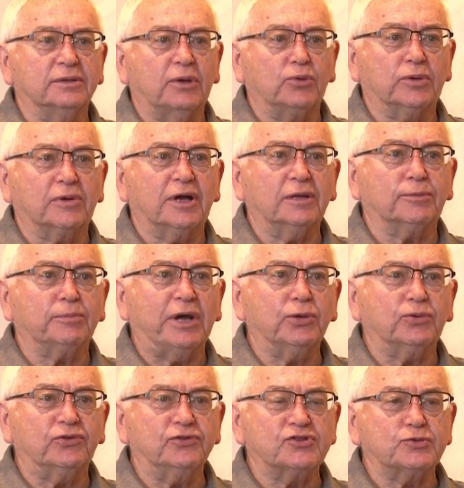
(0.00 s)
Ural
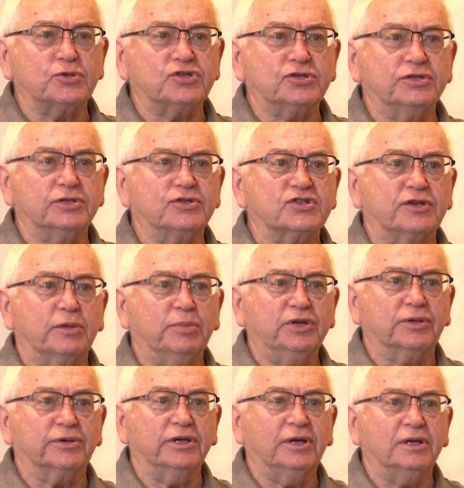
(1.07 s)
Mountains, which are near
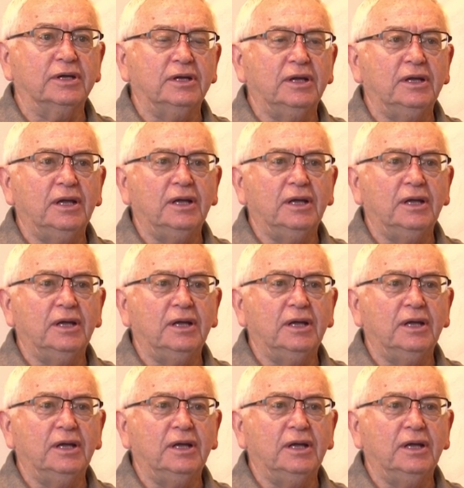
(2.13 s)
Siberia.